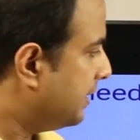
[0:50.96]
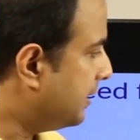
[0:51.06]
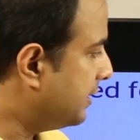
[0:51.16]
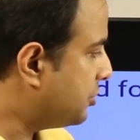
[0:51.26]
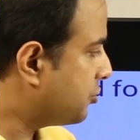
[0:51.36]

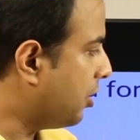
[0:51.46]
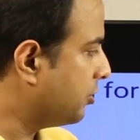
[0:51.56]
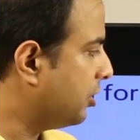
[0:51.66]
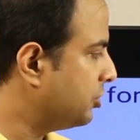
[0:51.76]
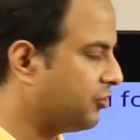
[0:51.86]
uh,
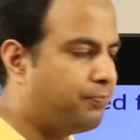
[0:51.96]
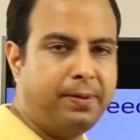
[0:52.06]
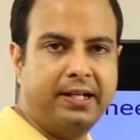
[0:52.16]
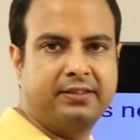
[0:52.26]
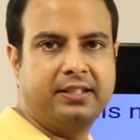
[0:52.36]
strong knowledge of
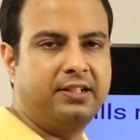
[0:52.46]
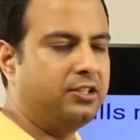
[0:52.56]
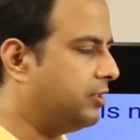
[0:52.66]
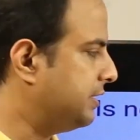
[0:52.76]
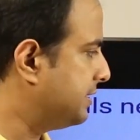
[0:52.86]
python
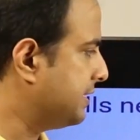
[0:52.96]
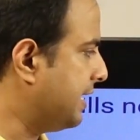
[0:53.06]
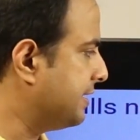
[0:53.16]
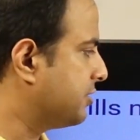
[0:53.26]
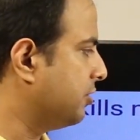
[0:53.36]
or
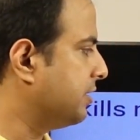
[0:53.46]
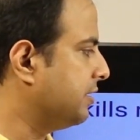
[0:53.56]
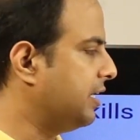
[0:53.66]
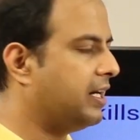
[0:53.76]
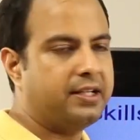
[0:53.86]
sas
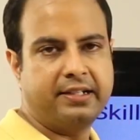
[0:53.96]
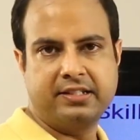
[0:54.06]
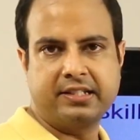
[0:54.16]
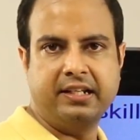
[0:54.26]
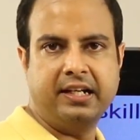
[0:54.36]
or r and
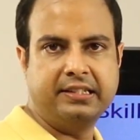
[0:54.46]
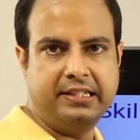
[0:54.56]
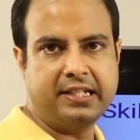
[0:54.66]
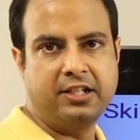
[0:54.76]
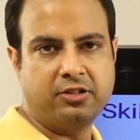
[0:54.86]
scala
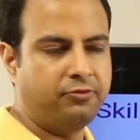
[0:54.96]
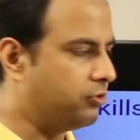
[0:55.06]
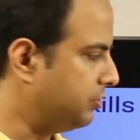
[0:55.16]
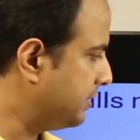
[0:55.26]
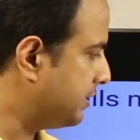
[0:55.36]
these kinds of
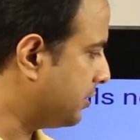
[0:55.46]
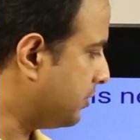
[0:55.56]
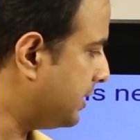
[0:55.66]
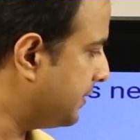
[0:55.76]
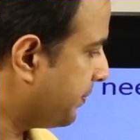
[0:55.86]
tools is
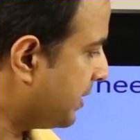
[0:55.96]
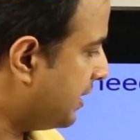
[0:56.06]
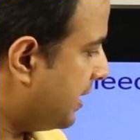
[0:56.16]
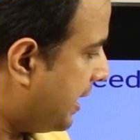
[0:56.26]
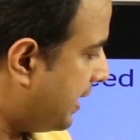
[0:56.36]
required
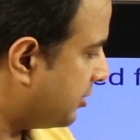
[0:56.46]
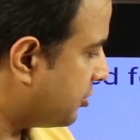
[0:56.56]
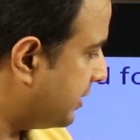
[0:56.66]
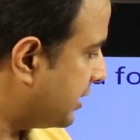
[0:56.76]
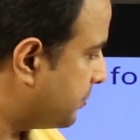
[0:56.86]

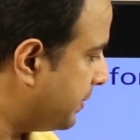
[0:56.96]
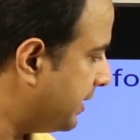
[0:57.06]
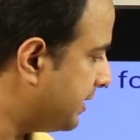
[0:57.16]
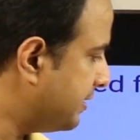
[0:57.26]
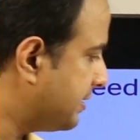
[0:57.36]
hands-on
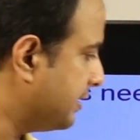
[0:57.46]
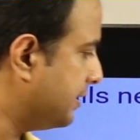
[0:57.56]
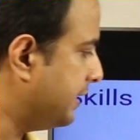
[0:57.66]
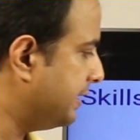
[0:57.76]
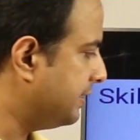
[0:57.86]
experience
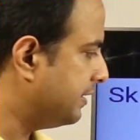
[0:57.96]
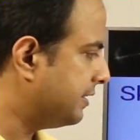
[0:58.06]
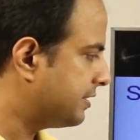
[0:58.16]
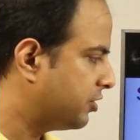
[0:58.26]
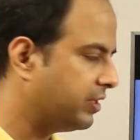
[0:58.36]
uh, in
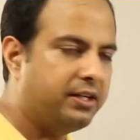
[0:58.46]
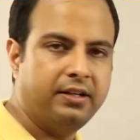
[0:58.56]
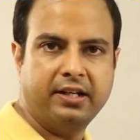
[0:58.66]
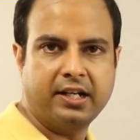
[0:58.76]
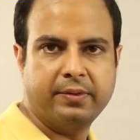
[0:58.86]

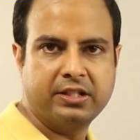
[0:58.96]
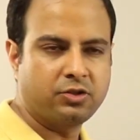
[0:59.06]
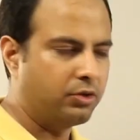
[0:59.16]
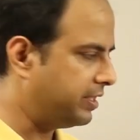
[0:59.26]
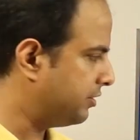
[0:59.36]
SQL database
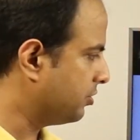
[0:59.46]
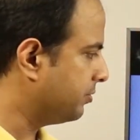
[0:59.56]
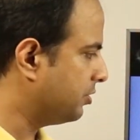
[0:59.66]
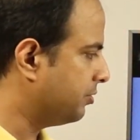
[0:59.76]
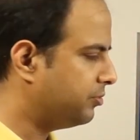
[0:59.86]
coding. So,
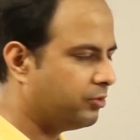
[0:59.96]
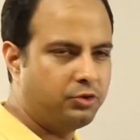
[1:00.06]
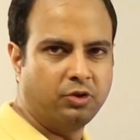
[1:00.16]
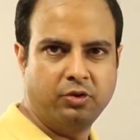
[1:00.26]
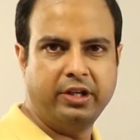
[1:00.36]
you know, you
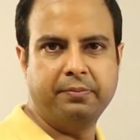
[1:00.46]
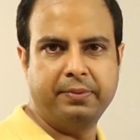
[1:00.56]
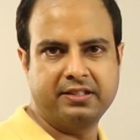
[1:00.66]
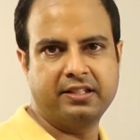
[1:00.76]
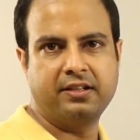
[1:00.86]
do need
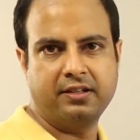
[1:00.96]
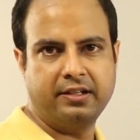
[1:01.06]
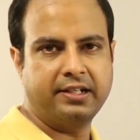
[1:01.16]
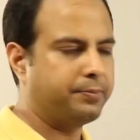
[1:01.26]
basic data